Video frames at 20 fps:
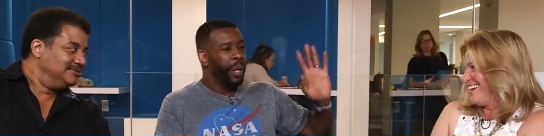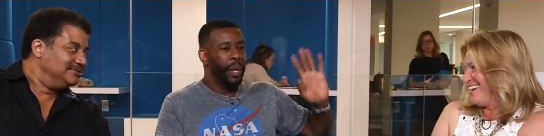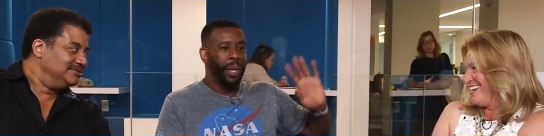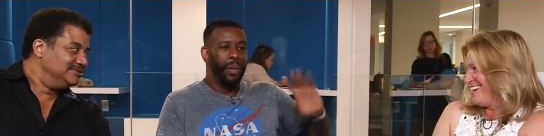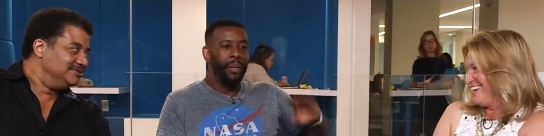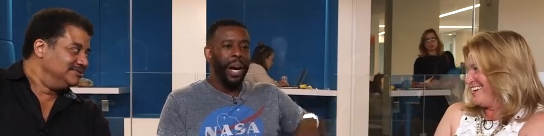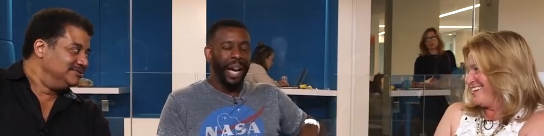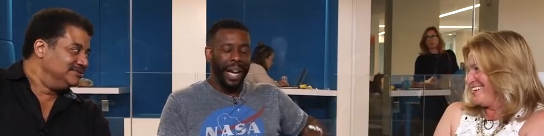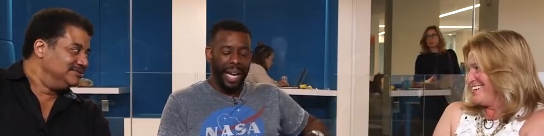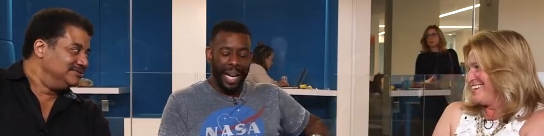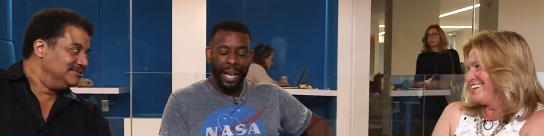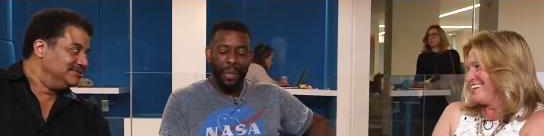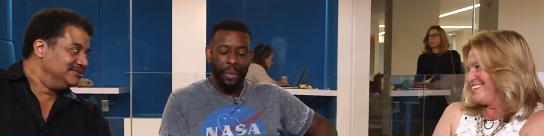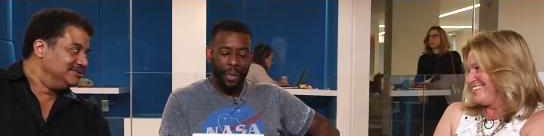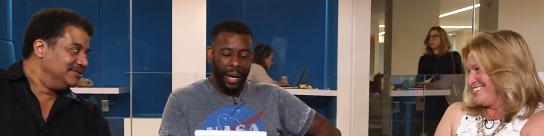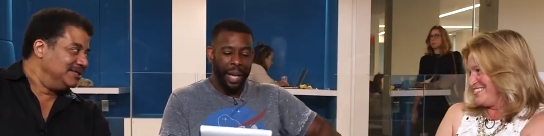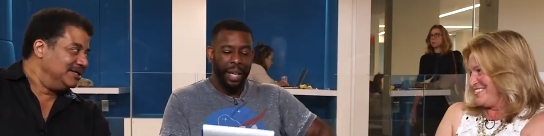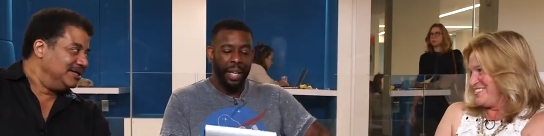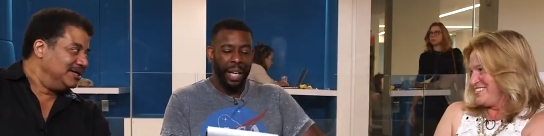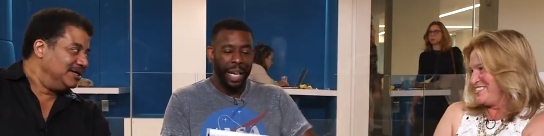Speaker 1: there, right,
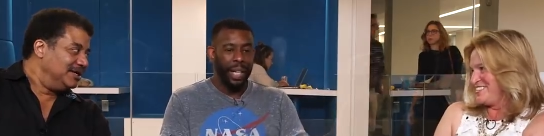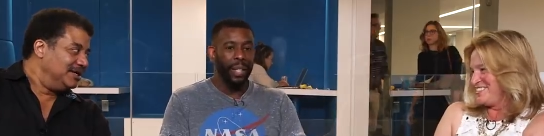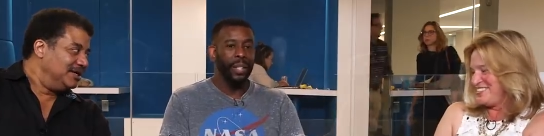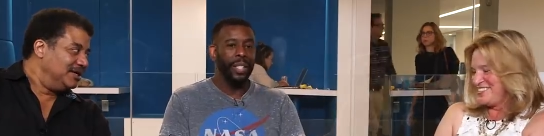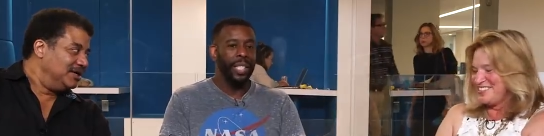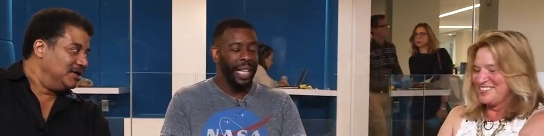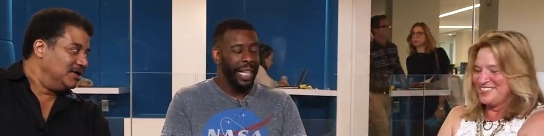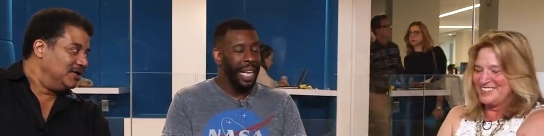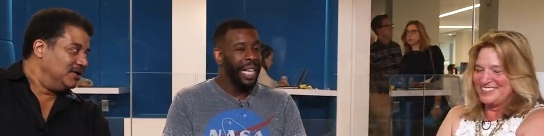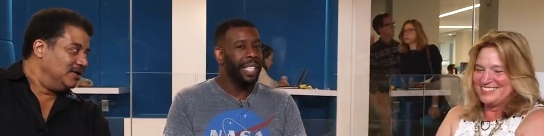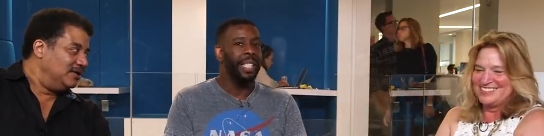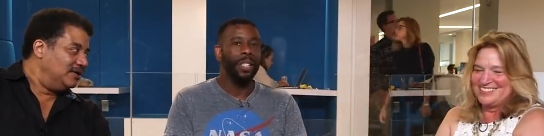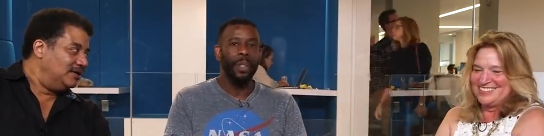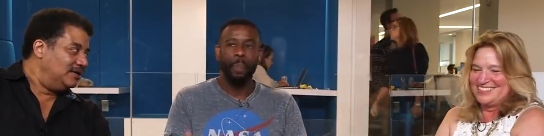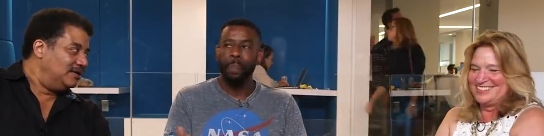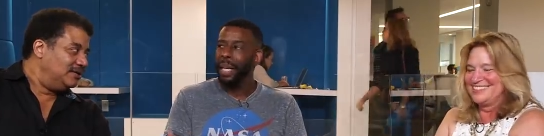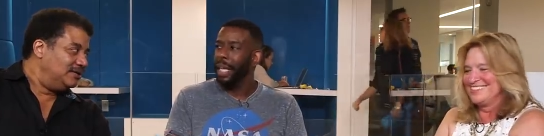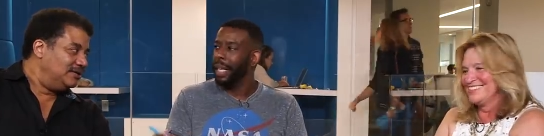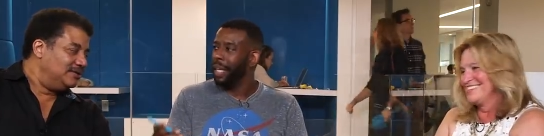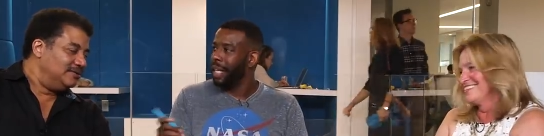and, and like you say,
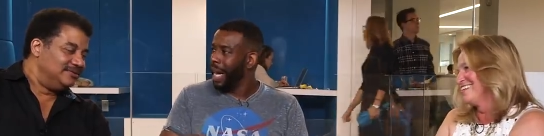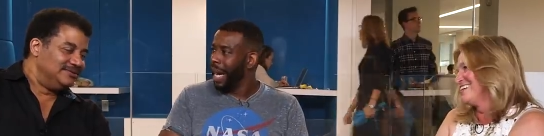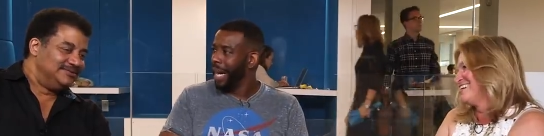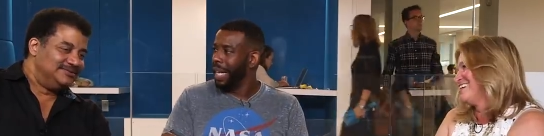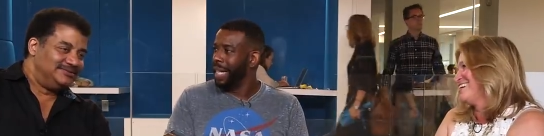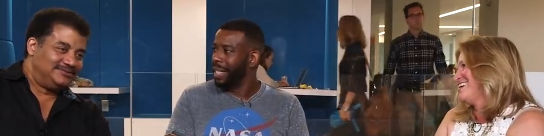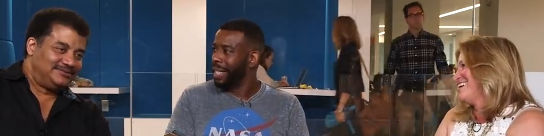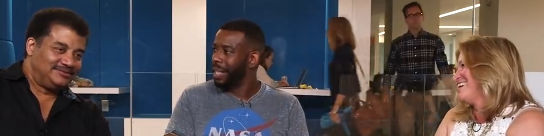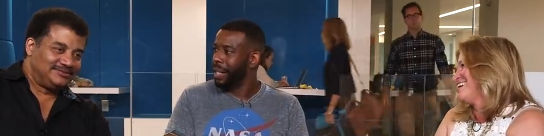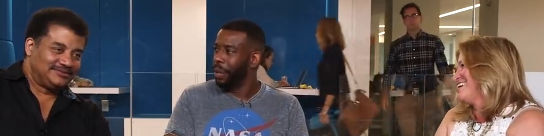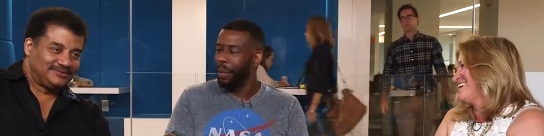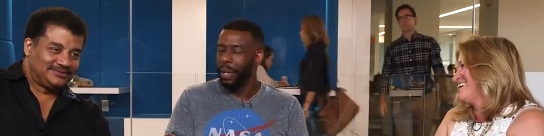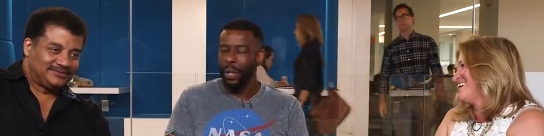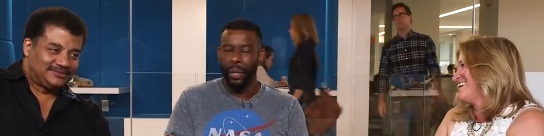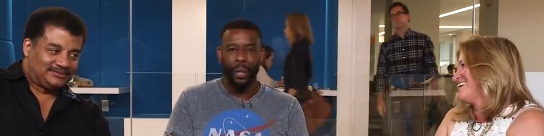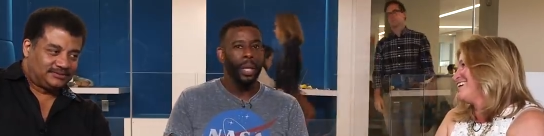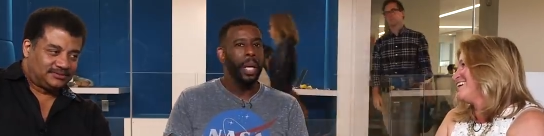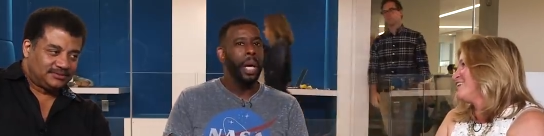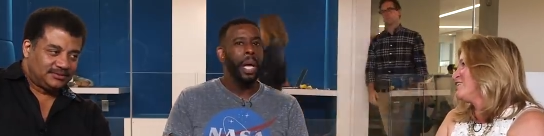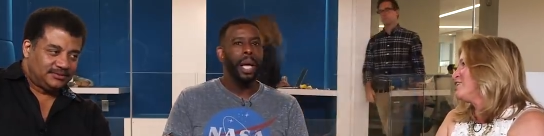that's the speed of light,
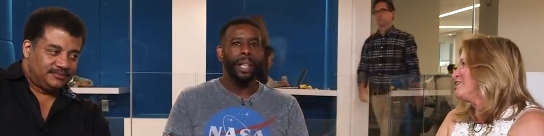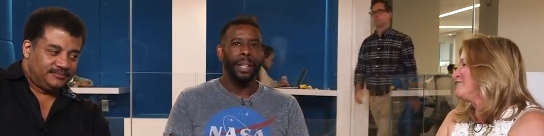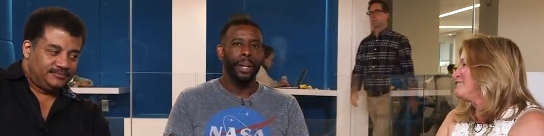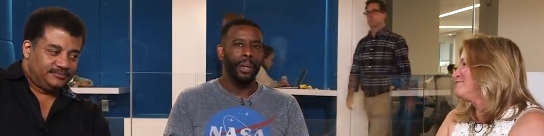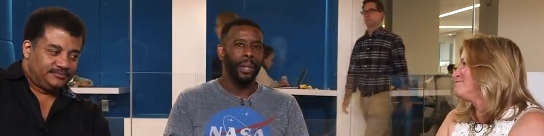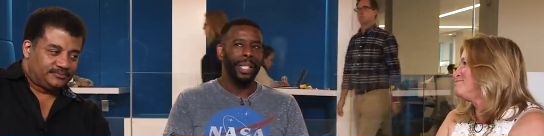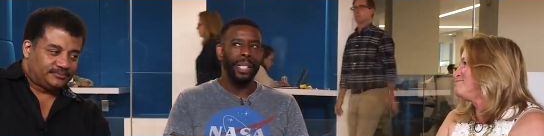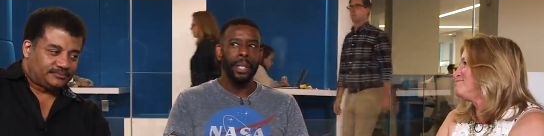so there, there